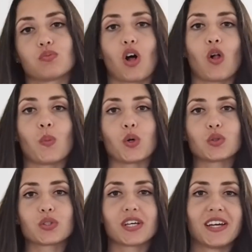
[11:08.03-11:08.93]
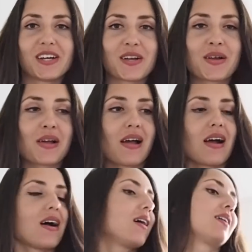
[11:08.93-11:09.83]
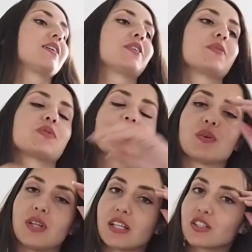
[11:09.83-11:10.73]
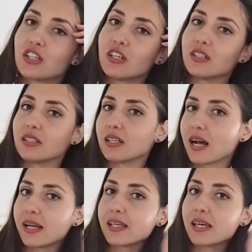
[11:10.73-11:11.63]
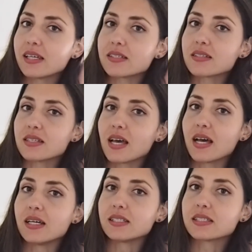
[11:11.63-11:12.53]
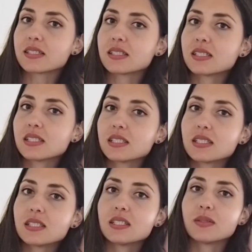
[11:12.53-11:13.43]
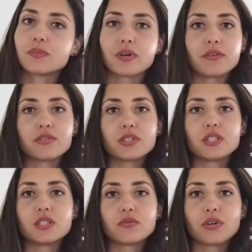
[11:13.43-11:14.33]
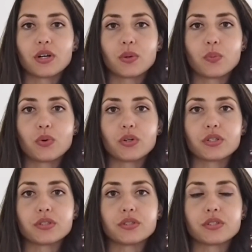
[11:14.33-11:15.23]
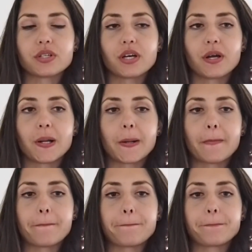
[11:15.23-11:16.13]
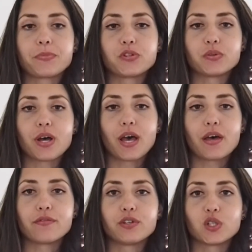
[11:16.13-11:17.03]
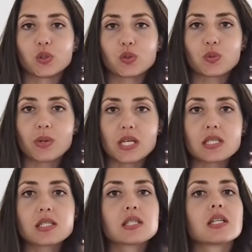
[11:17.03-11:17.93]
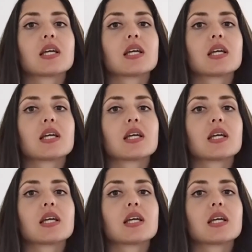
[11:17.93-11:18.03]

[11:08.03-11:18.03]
Almost. So that's good. I guess that privacy is very important, to have your own space.